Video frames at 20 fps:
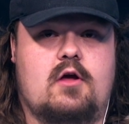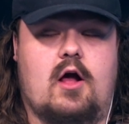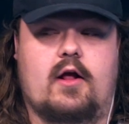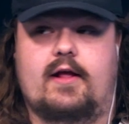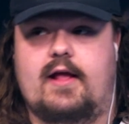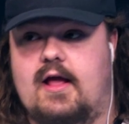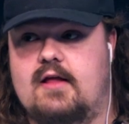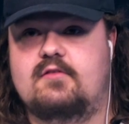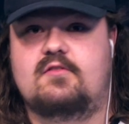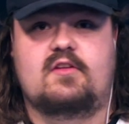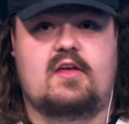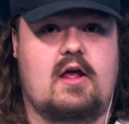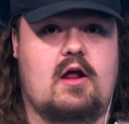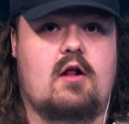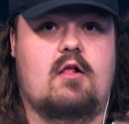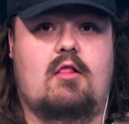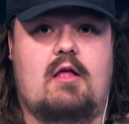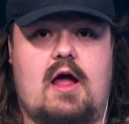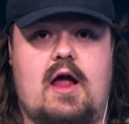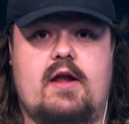Against
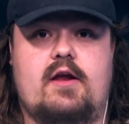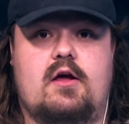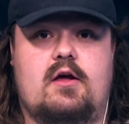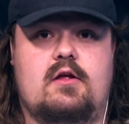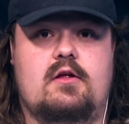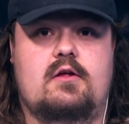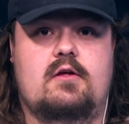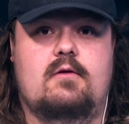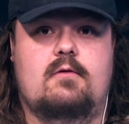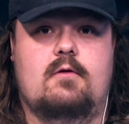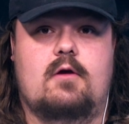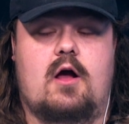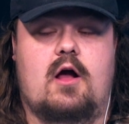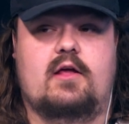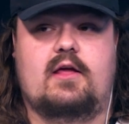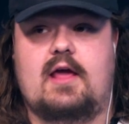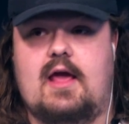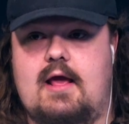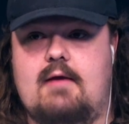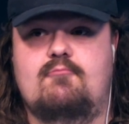Carolina,
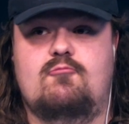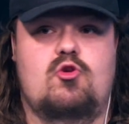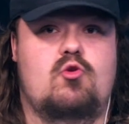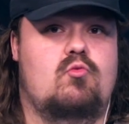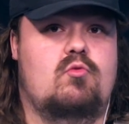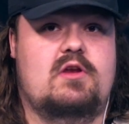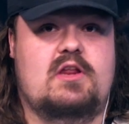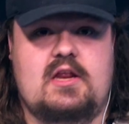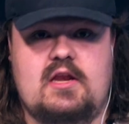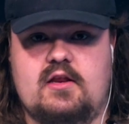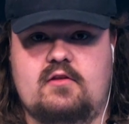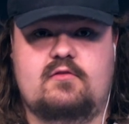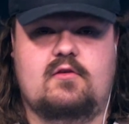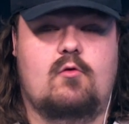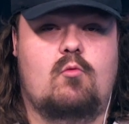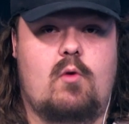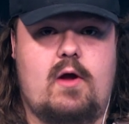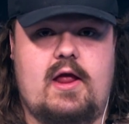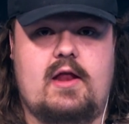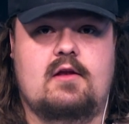a game you needed
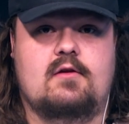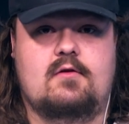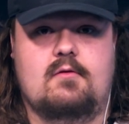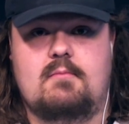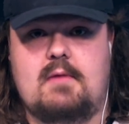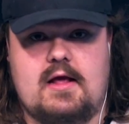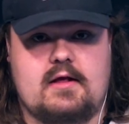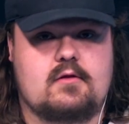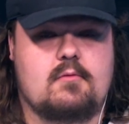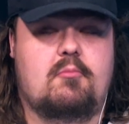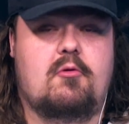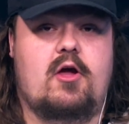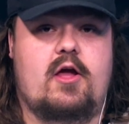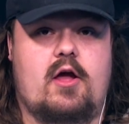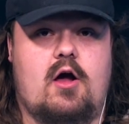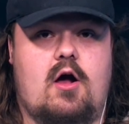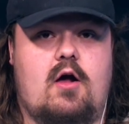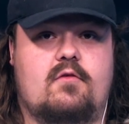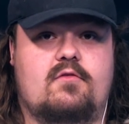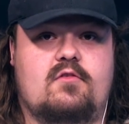to win to make the
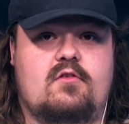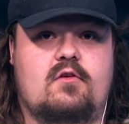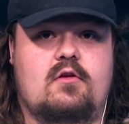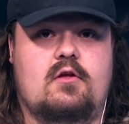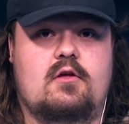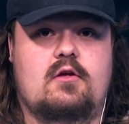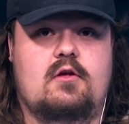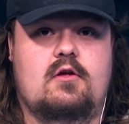playoffs